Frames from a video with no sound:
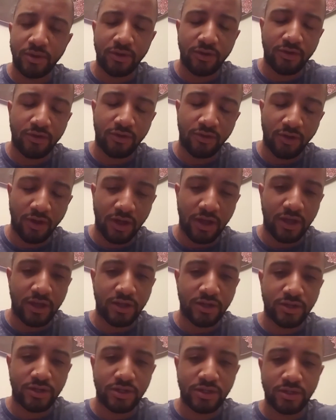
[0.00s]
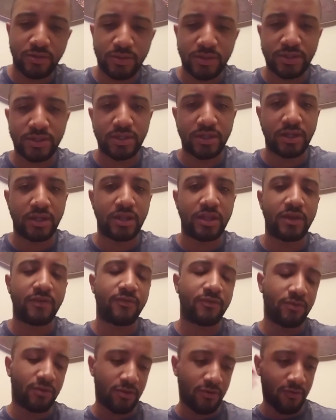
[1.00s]
You twist to the
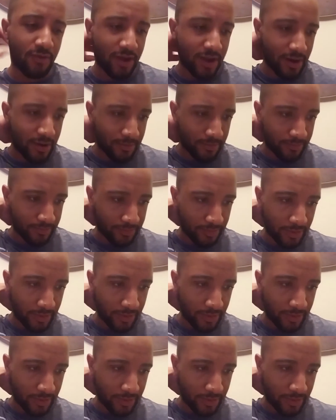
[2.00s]
left or the right,